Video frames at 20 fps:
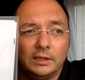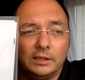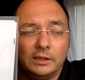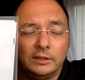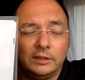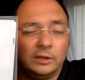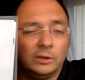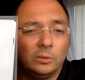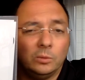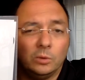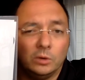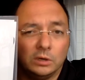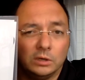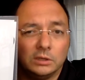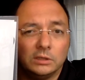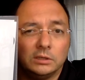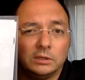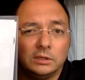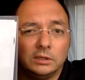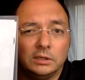their
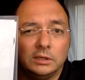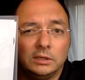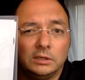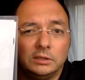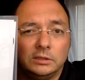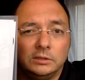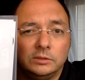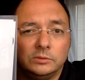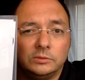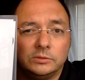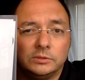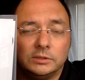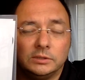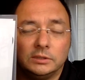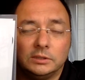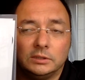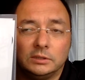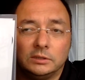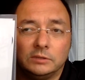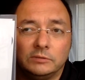work using
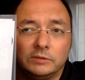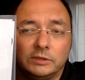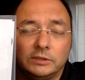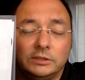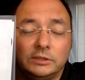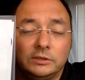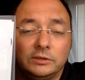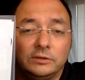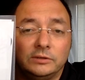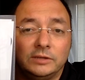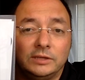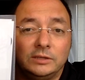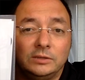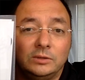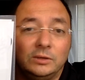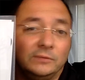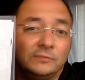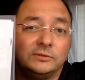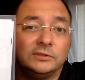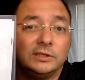a criteria that you
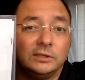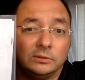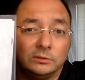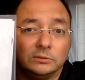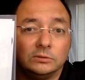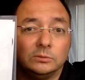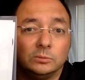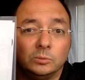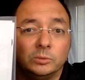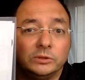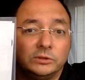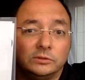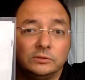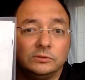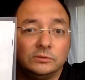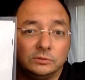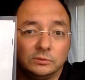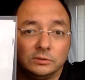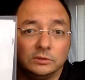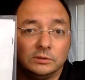have settled with the
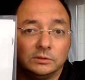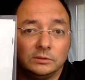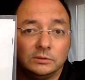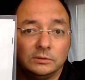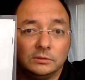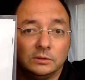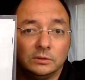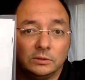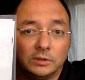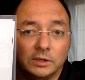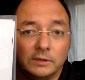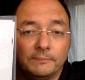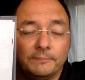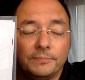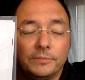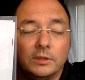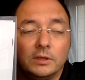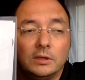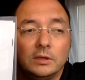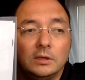student. Okay.
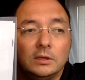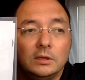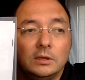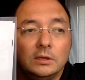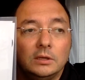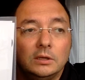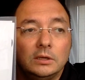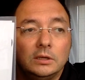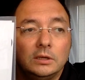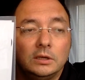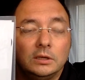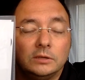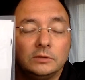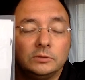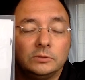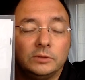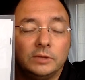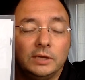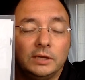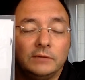So
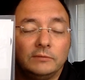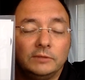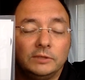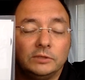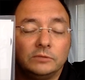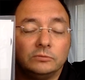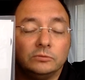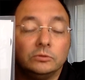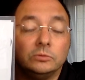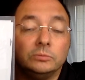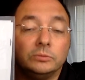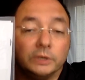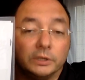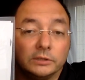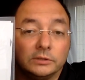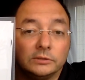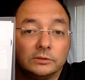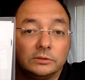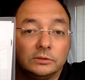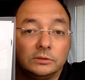they have these
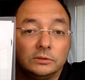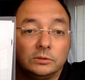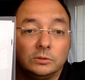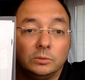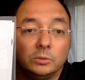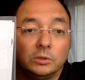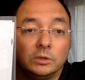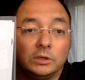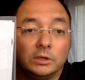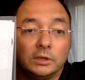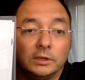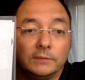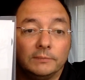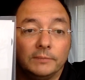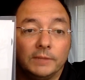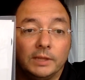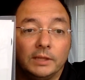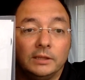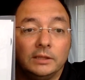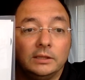rubrics to work on,
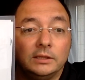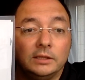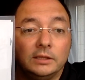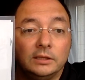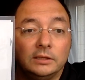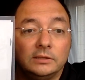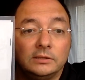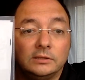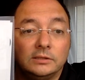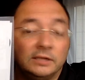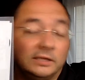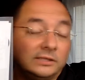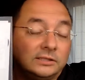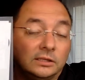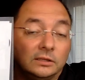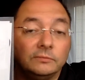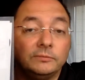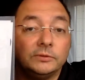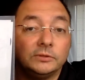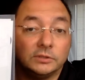and then they
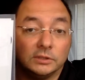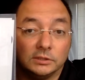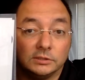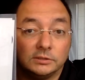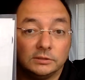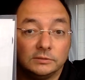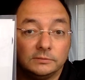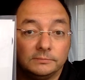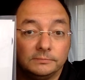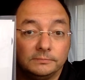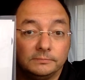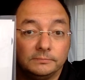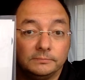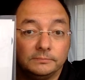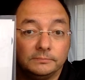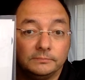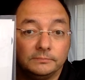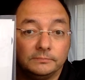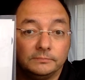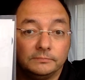self-assess.
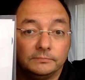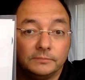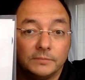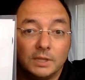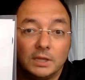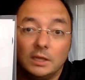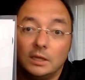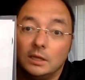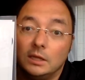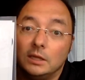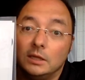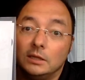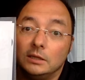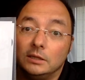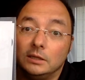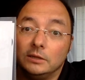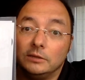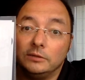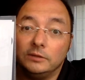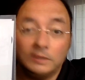
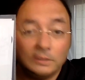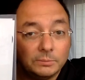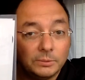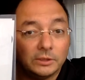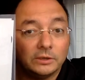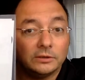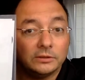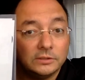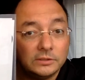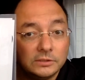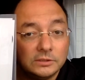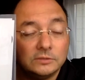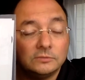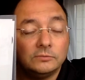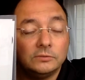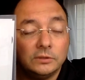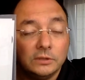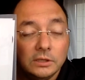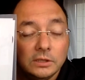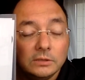Now think about it. This is
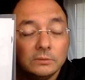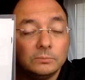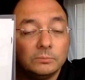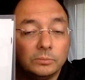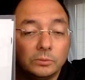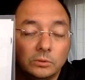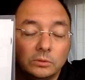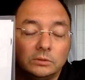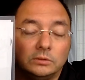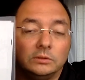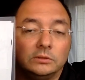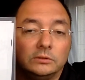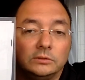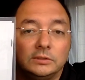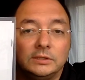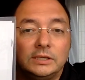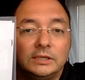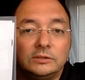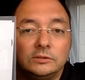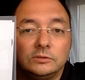really important to
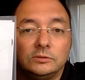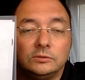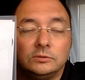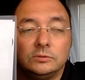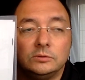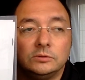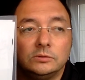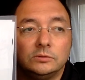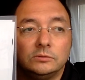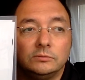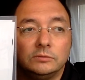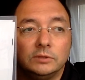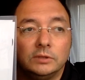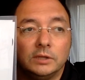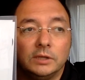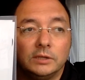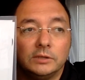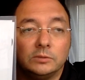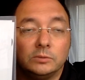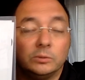get students to
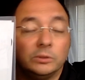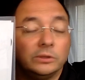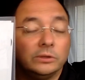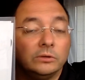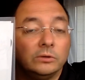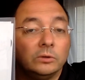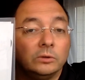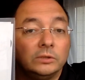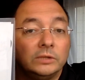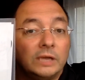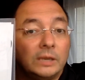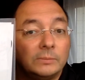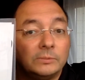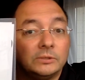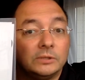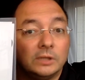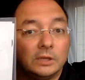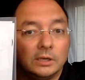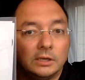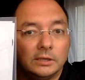realize where their own gaps
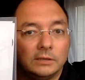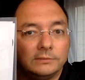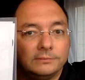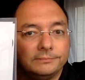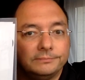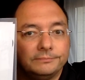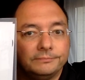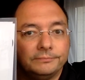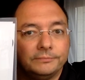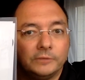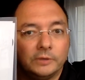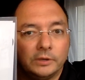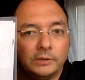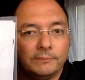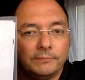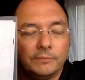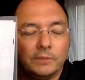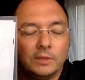lie. Right?